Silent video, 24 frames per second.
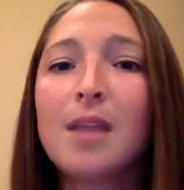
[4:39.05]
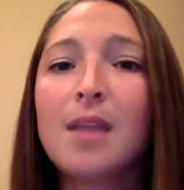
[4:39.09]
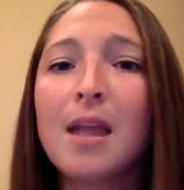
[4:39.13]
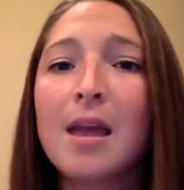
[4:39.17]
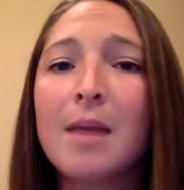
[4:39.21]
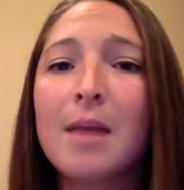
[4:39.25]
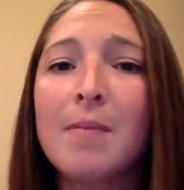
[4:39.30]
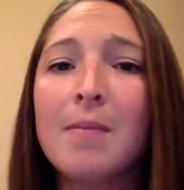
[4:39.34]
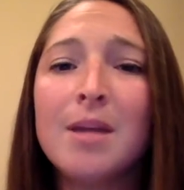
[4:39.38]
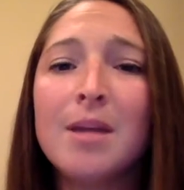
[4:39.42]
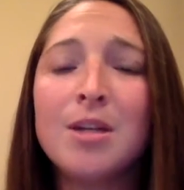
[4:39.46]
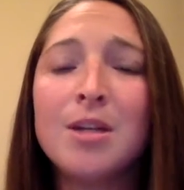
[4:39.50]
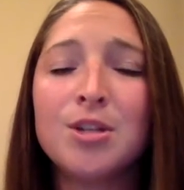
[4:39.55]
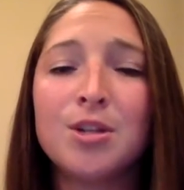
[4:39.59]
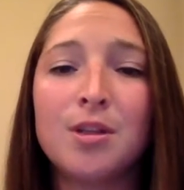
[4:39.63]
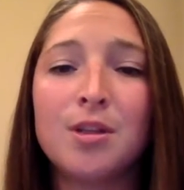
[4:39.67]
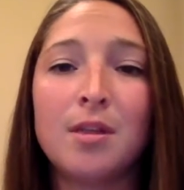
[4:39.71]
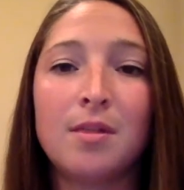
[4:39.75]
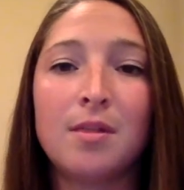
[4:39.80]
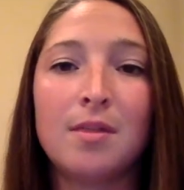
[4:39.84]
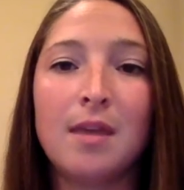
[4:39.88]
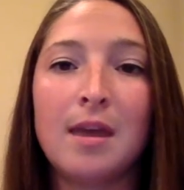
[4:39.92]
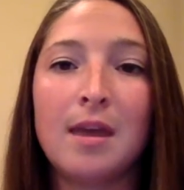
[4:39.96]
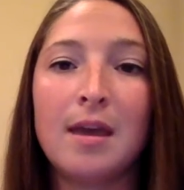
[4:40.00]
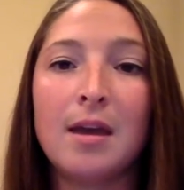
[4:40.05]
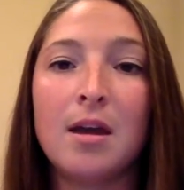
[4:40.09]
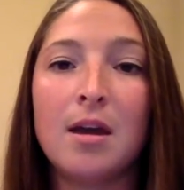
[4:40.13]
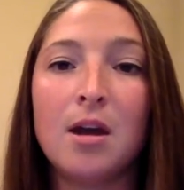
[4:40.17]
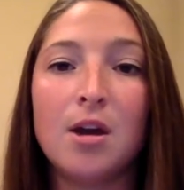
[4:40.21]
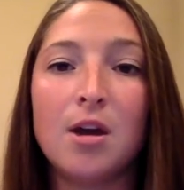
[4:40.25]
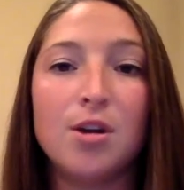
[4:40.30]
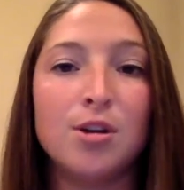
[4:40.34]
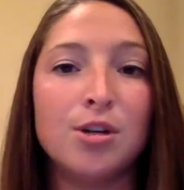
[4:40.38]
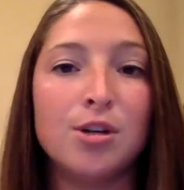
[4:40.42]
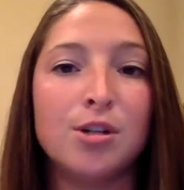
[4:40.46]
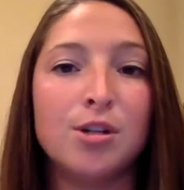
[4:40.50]
and made sure that they
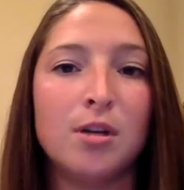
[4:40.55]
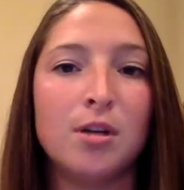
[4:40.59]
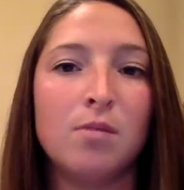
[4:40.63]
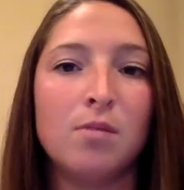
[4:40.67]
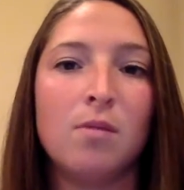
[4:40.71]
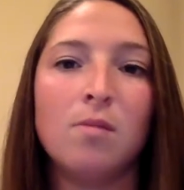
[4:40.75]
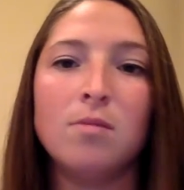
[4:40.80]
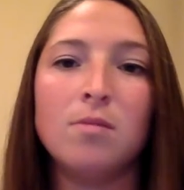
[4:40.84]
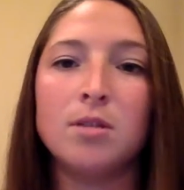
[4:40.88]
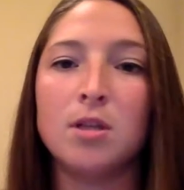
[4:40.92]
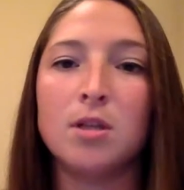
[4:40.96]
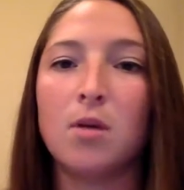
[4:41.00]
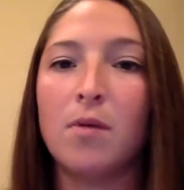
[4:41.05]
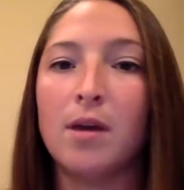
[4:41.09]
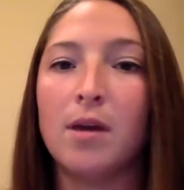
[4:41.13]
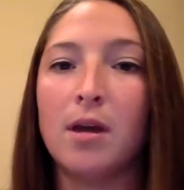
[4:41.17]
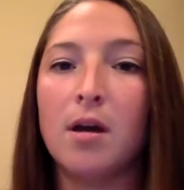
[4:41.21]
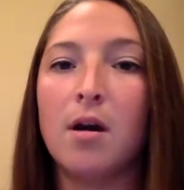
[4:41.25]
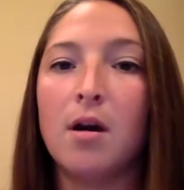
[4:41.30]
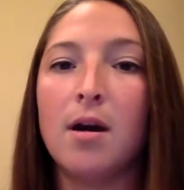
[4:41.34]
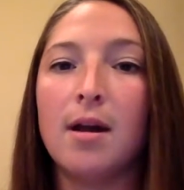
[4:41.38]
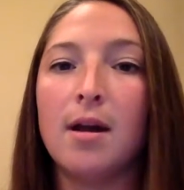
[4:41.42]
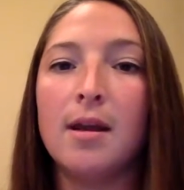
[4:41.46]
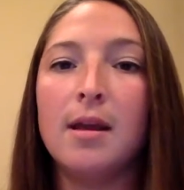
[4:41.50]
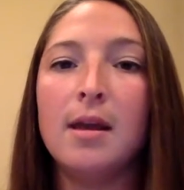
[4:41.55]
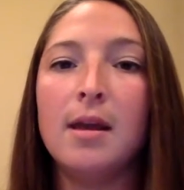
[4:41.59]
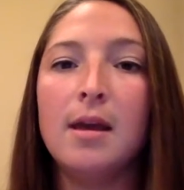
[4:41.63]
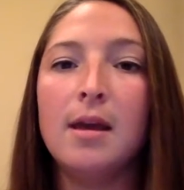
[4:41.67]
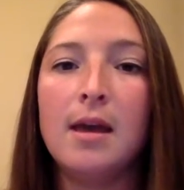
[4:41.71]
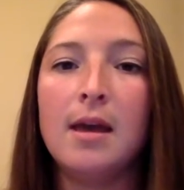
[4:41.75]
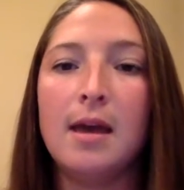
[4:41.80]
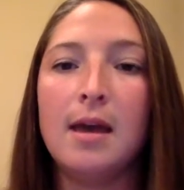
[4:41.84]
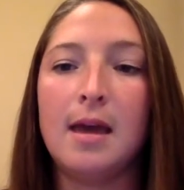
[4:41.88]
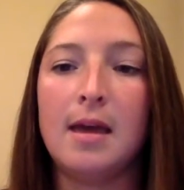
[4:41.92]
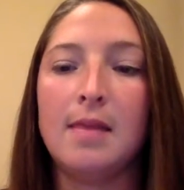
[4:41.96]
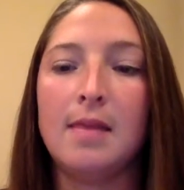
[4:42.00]
understood what was going on
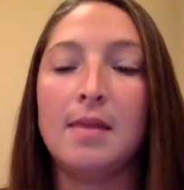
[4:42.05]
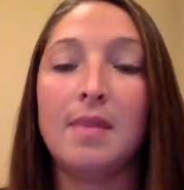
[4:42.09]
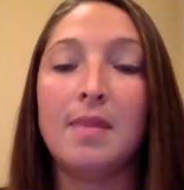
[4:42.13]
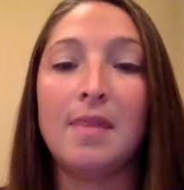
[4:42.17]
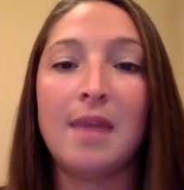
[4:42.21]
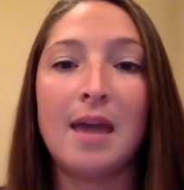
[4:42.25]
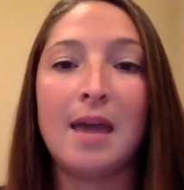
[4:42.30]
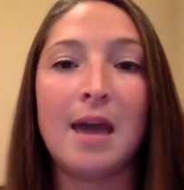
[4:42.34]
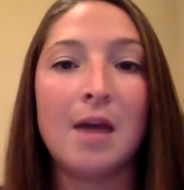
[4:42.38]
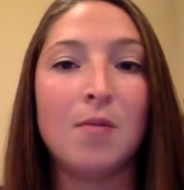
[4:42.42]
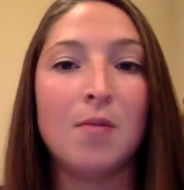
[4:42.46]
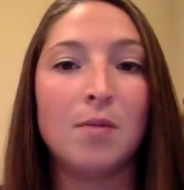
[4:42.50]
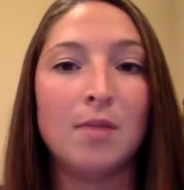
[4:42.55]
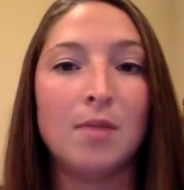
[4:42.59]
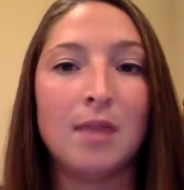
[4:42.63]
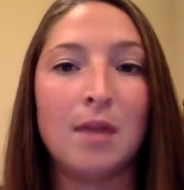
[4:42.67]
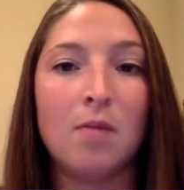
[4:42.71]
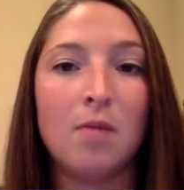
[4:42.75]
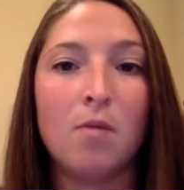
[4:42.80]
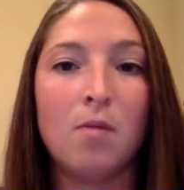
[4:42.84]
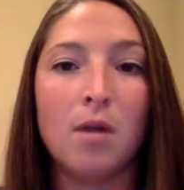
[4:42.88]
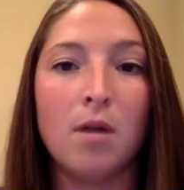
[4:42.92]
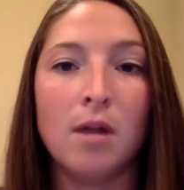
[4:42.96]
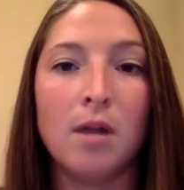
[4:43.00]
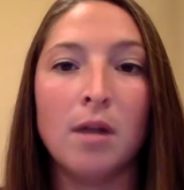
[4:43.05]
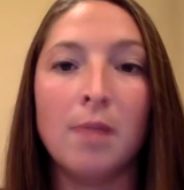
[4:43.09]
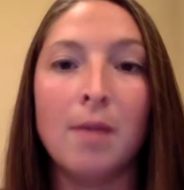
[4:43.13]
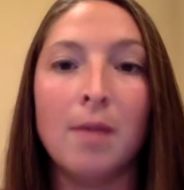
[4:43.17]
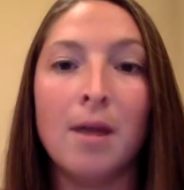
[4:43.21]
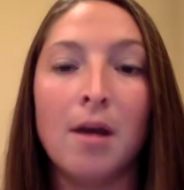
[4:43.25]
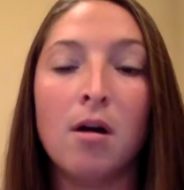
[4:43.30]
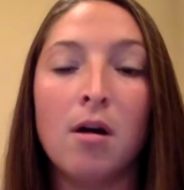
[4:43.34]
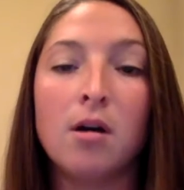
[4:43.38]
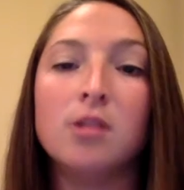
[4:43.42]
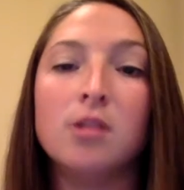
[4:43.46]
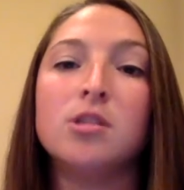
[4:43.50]
and that they had what they wanted by
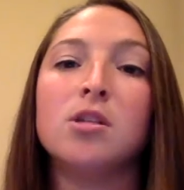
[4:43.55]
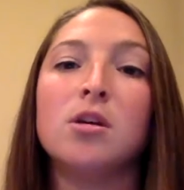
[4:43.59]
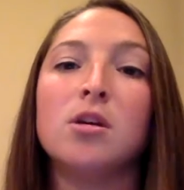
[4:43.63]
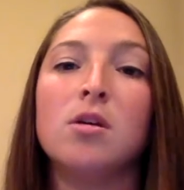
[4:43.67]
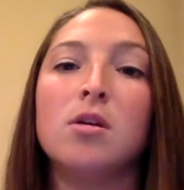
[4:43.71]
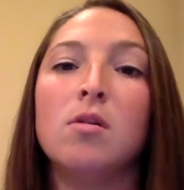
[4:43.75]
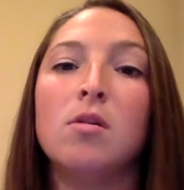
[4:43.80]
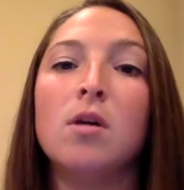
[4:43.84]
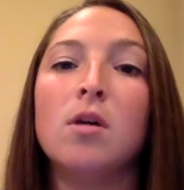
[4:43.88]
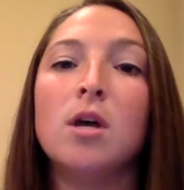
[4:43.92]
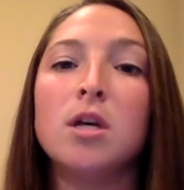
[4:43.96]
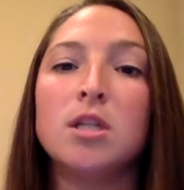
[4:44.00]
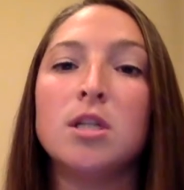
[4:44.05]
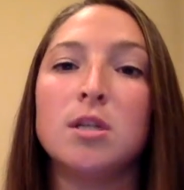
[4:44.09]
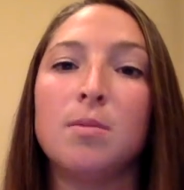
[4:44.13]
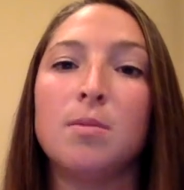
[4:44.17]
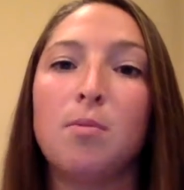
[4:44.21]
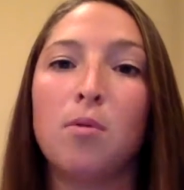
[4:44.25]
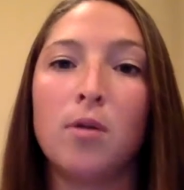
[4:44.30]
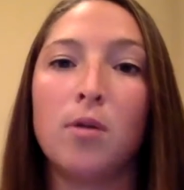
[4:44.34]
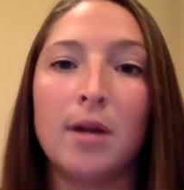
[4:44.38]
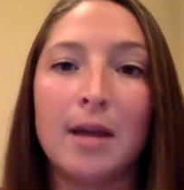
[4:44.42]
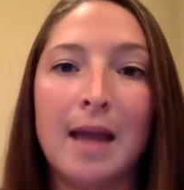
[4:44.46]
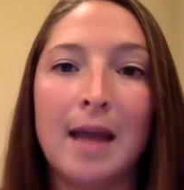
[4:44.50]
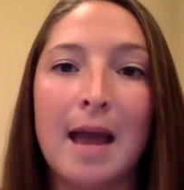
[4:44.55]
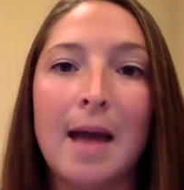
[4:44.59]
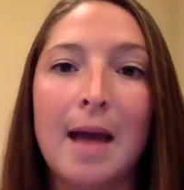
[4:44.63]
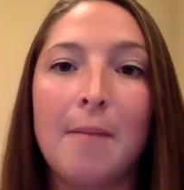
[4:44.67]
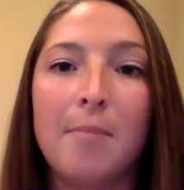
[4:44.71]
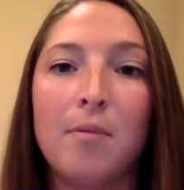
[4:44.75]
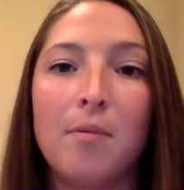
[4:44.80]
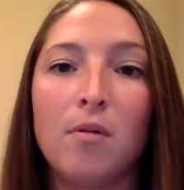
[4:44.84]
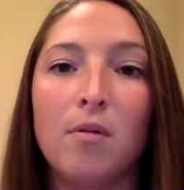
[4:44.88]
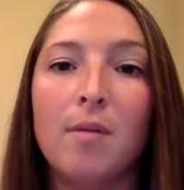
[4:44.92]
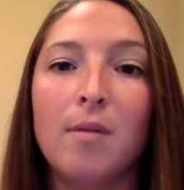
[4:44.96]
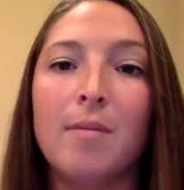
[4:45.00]
also supporting
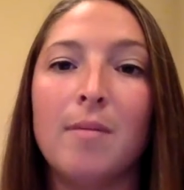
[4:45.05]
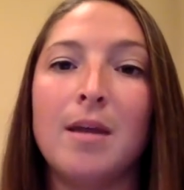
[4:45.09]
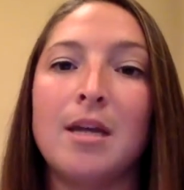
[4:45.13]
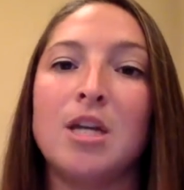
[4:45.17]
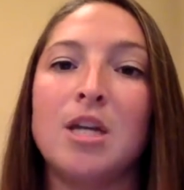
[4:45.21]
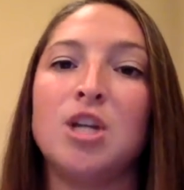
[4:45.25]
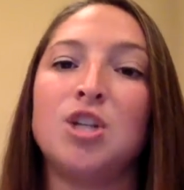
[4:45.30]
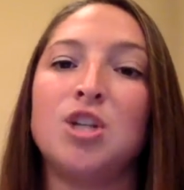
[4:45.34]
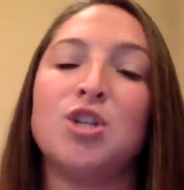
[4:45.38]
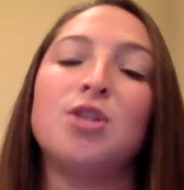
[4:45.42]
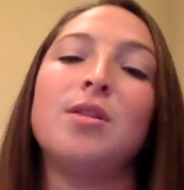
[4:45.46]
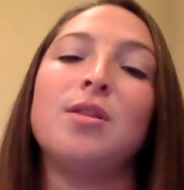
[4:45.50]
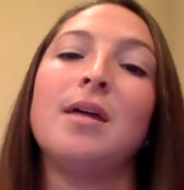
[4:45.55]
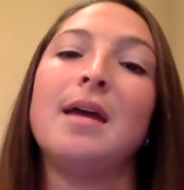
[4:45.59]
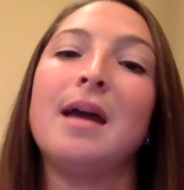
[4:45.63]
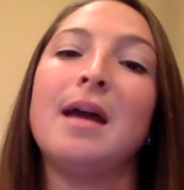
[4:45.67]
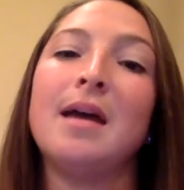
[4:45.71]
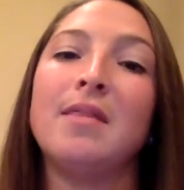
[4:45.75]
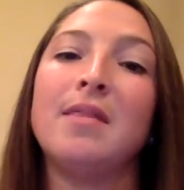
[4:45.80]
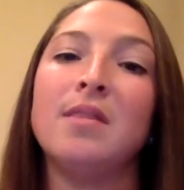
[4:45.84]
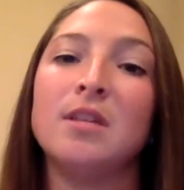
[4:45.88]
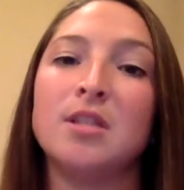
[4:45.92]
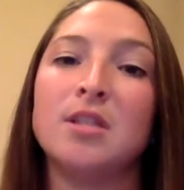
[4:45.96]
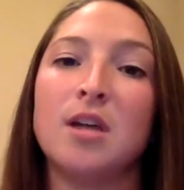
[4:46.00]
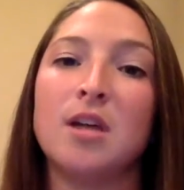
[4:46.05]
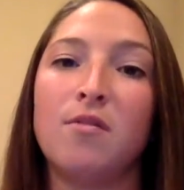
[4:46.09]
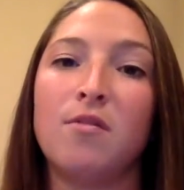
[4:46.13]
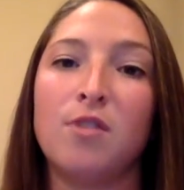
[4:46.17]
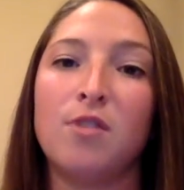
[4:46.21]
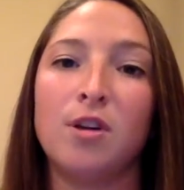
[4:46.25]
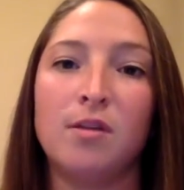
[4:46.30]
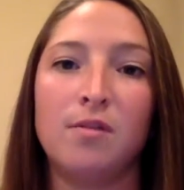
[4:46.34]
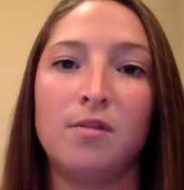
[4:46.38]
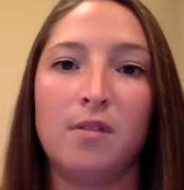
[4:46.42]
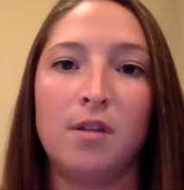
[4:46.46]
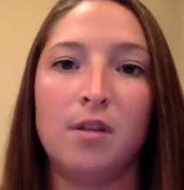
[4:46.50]
Apple and making sure they had the software
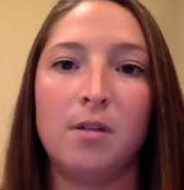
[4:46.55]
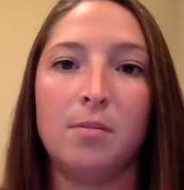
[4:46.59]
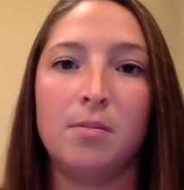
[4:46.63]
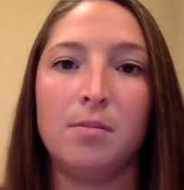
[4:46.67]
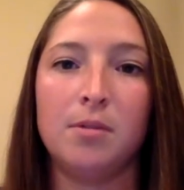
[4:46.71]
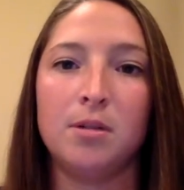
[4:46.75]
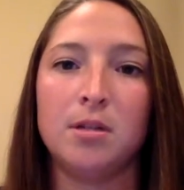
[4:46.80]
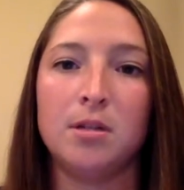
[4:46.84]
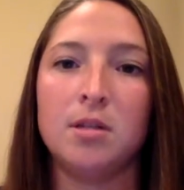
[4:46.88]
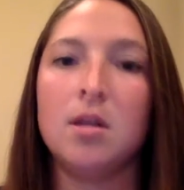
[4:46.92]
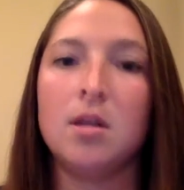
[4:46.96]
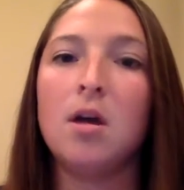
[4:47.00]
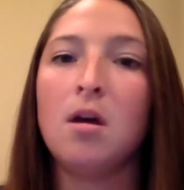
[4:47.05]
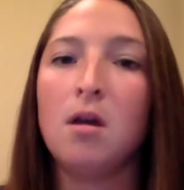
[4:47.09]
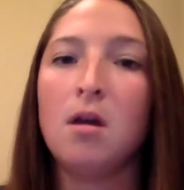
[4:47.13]
developers